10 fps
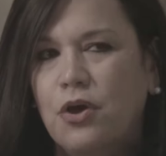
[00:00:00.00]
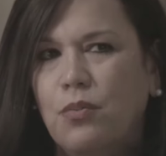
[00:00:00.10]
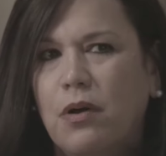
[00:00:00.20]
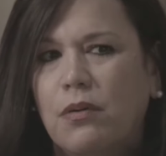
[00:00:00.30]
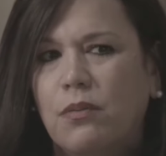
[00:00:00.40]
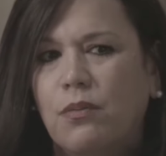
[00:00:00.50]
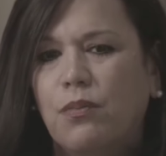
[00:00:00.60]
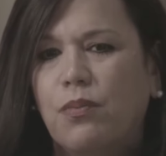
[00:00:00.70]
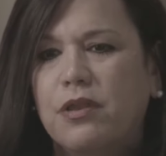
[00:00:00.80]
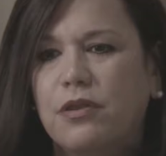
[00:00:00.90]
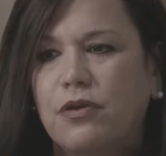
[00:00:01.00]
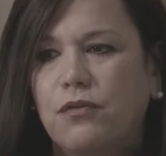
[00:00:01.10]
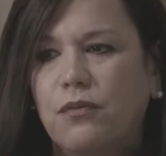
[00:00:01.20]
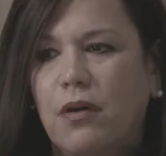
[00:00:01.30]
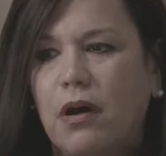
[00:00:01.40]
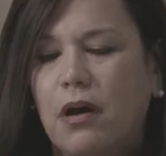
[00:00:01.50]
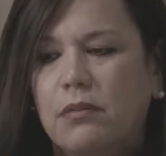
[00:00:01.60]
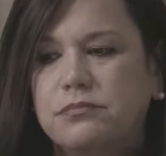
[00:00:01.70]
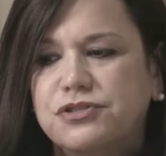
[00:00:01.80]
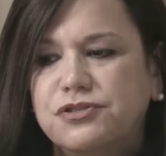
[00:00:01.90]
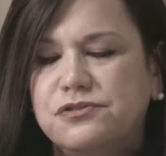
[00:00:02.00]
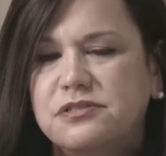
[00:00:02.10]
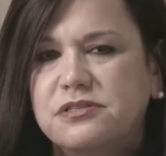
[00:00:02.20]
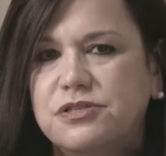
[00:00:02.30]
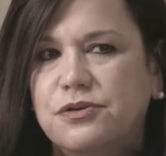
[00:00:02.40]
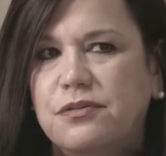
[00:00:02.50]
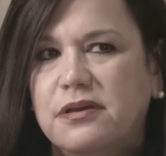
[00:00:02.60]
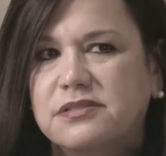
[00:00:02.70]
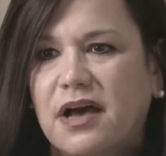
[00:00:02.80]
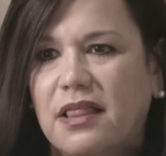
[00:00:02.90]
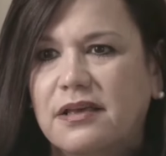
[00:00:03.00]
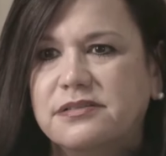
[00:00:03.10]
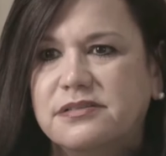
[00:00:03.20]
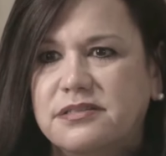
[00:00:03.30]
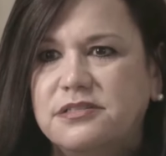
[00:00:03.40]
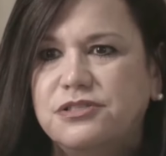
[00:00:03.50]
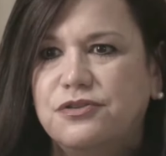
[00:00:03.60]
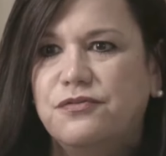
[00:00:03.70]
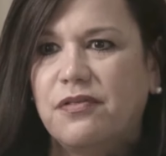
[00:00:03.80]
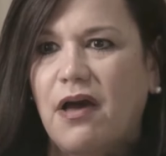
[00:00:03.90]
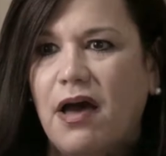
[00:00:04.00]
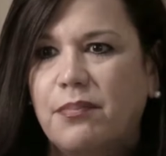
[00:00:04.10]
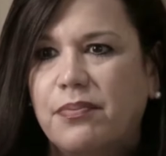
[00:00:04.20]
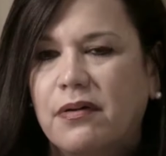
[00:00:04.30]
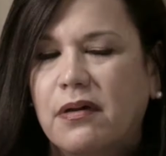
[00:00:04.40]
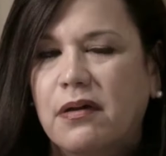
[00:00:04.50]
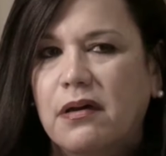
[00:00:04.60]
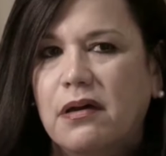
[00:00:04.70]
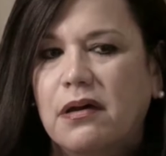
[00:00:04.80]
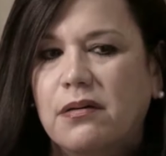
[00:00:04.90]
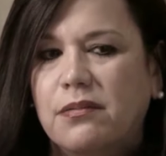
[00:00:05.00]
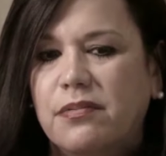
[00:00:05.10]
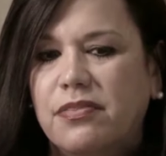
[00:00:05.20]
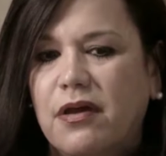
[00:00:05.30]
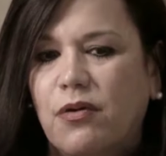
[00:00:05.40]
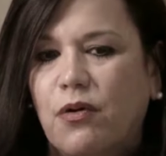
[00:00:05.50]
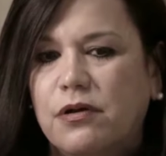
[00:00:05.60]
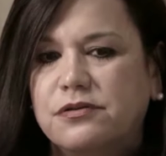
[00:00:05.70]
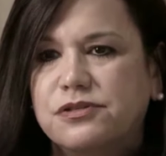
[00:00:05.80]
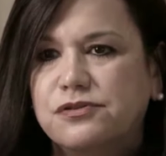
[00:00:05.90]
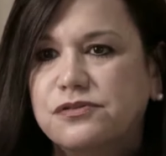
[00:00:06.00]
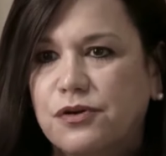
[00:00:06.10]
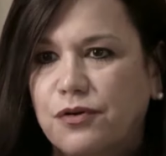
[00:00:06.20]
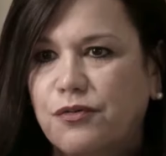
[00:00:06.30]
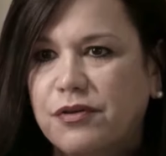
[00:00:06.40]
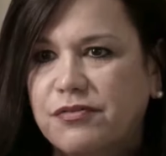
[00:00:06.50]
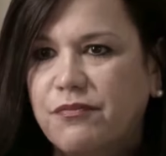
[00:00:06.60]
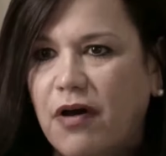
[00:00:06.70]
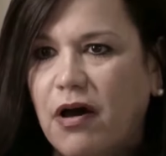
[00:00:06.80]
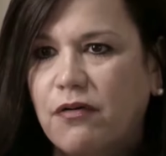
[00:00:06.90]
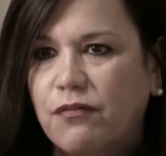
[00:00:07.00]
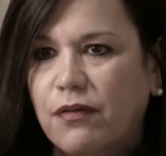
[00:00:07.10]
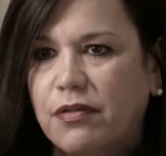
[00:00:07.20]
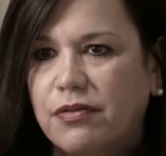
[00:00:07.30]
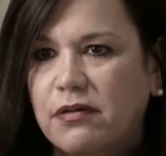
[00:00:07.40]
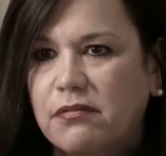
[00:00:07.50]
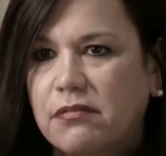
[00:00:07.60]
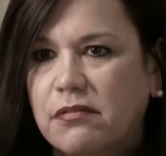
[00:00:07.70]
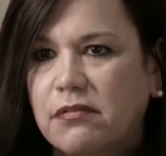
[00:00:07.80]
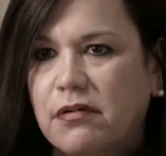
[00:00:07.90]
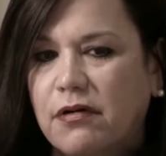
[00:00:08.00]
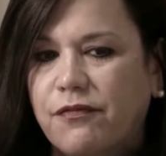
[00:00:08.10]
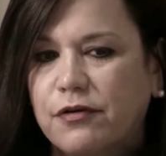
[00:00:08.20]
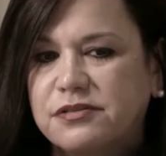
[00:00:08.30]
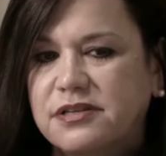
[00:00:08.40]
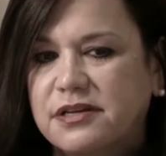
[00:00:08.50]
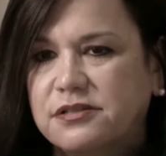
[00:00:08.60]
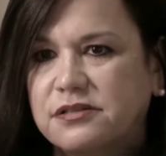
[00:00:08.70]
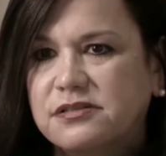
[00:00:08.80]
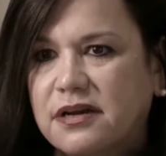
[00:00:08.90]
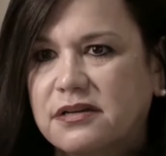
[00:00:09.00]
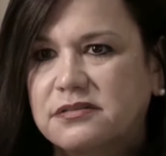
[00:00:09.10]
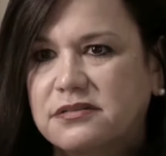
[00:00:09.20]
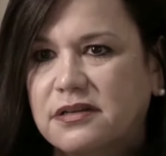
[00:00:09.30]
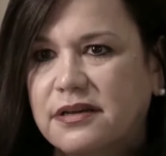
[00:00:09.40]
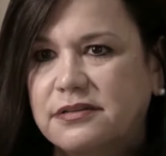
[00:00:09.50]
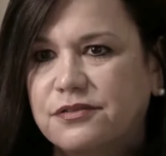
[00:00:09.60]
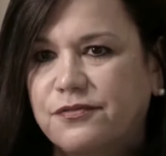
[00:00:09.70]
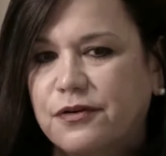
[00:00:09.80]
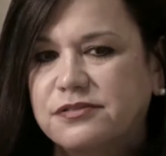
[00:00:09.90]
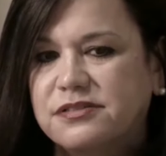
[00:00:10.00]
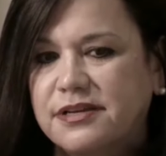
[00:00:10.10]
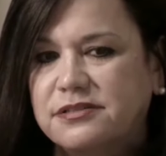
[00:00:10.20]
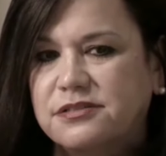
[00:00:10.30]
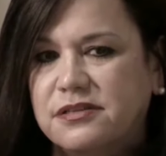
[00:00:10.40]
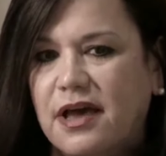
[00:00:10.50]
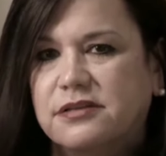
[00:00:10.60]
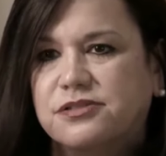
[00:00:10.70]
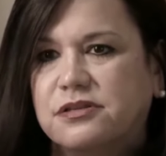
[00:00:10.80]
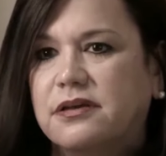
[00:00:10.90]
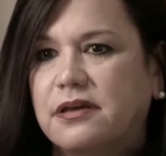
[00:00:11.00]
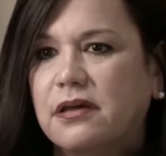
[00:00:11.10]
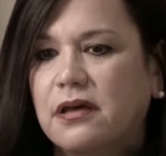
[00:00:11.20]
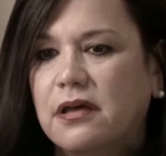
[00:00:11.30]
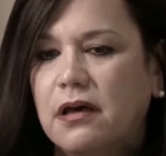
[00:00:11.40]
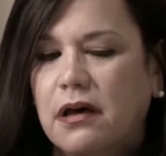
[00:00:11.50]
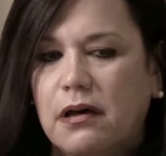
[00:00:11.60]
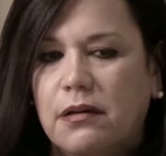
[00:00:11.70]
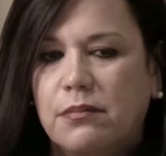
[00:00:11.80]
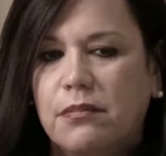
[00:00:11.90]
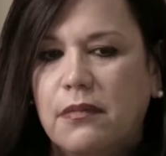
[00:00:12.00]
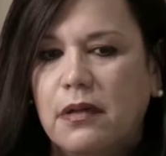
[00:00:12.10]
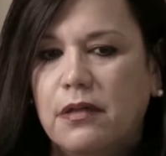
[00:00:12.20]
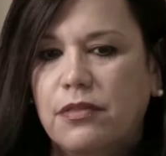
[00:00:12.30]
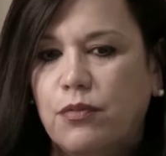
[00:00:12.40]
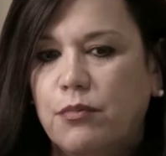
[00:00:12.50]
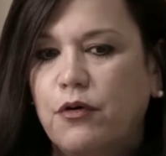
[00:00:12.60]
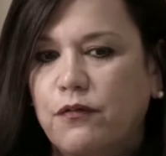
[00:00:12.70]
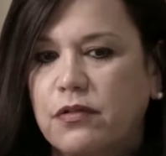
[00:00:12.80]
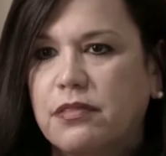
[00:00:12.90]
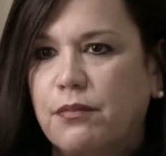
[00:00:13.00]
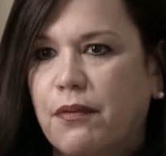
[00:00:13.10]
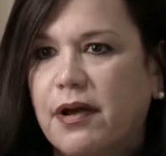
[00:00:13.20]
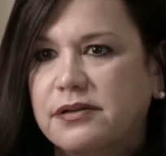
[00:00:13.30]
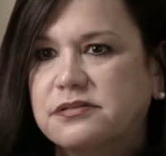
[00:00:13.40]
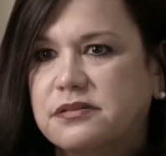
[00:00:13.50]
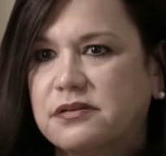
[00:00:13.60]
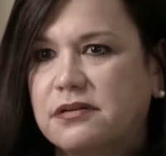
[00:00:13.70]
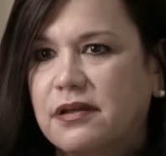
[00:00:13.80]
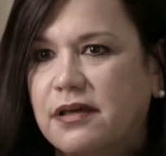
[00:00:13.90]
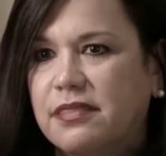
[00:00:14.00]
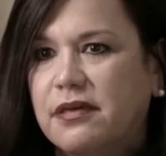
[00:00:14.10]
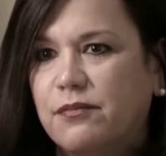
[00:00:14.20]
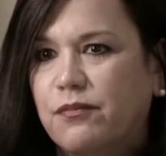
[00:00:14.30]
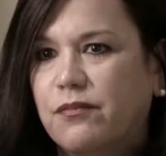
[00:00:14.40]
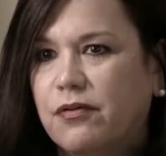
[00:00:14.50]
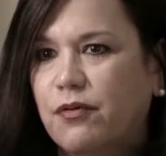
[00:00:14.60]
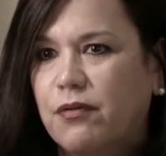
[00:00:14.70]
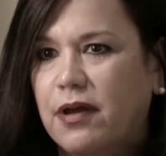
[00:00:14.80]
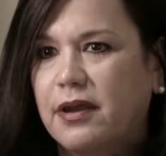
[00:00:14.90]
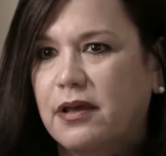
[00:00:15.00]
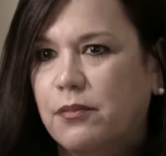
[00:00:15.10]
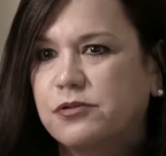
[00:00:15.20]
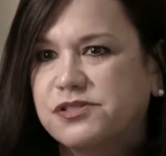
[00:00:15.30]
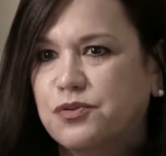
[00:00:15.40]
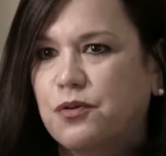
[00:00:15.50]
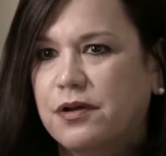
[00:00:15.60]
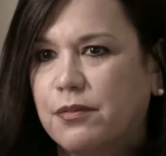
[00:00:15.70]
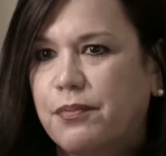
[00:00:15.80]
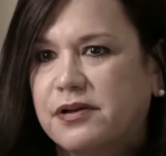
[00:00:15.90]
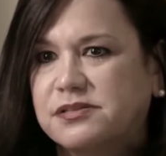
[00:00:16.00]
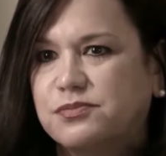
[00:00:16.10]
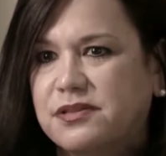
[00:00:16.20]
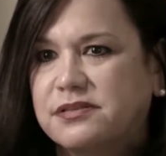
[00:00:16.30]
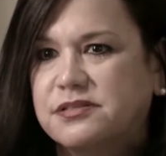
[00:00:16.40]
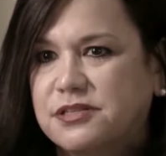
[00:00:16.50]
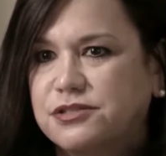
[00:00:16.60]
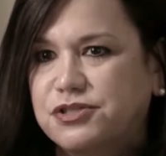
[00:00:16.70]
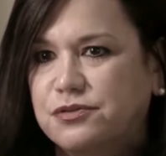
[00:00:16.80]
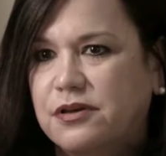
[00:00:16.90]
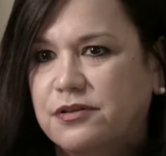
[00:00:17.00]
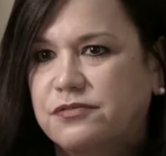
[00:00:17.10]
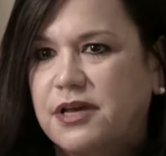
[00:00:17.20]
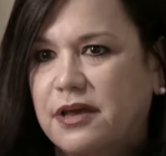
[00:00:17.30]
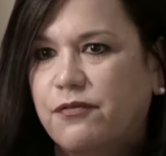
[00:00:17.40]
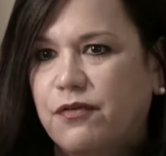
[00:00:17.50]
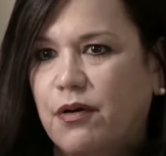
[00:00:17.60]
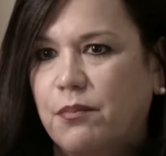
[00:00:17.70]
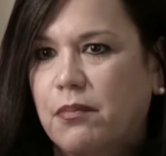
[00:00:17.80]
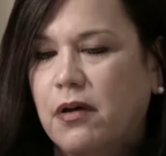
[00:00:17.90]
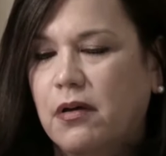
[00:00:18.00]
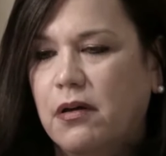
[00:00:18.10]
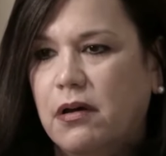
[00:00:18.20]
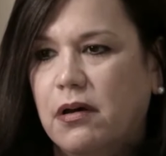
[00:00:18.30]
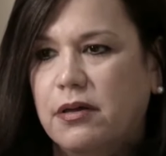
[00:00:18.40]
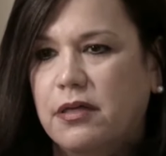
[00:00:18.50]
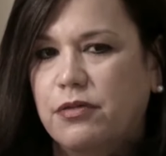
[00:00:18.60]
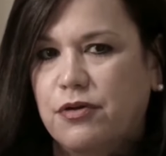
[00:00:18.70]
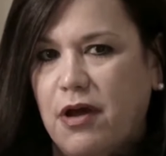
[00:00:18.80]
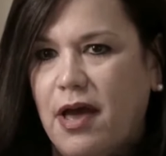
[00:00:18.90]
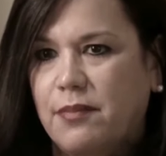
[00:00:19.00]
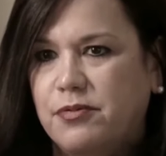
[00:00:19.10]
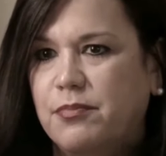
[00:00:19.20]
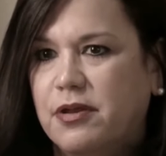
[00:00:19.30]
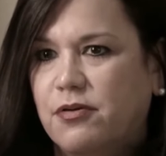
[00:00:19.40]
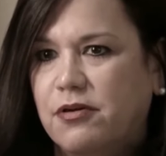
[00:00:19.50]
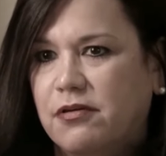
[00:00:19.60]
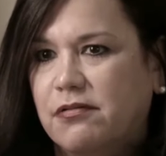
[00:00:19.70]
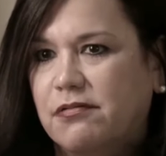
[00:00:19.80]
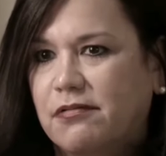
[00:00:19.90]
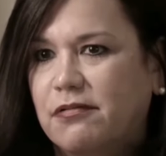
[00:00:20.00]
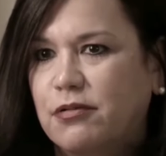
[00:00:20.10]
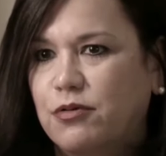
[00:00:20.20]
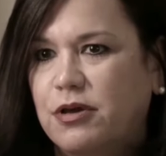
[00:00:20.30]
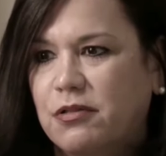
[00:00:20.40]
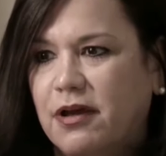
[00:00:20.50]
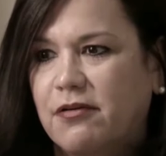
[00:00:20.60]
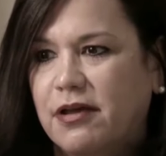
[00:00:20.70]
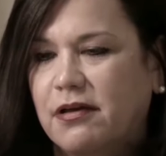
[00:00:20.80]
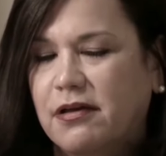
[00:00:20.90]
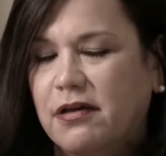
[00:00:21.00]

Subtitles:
Well, when you choose to do the autologous tissue flap, there are two surgeries involved with it, a first stage and a second stage. The first stage is actually the removal of the breast and then creating and restoring the breast with that tissue that you take from either your abdomen or your gluteal area.